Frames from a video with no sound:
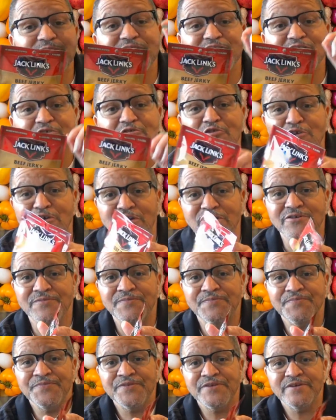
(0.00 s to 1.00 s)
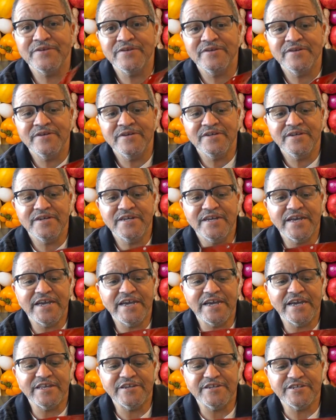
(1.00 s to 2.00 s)
bit lower.
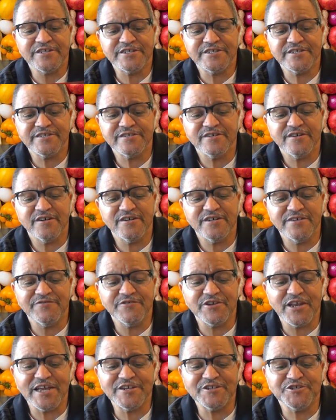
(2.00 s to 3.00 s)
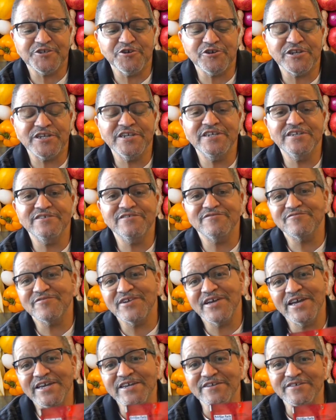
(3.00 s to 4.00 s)
And it's, if you like jerky,
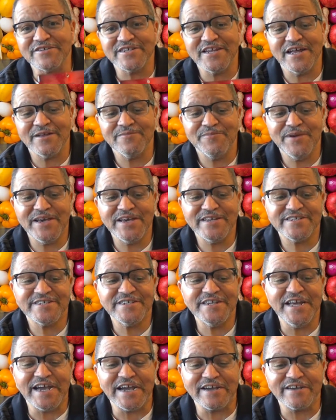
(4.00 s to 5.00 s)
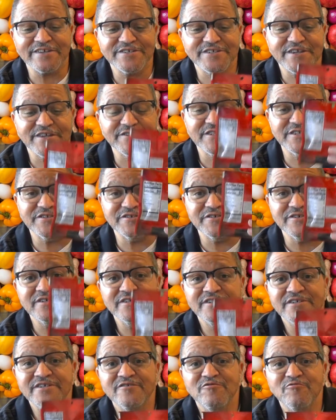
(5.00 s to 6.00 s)
hey, it's not a bad snack, it's something
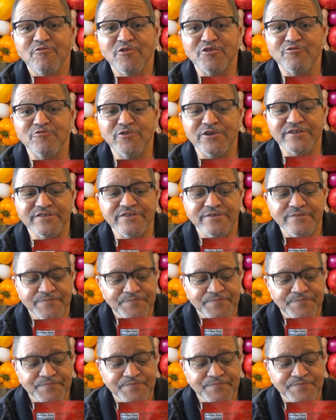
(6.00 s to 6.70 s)
to work with.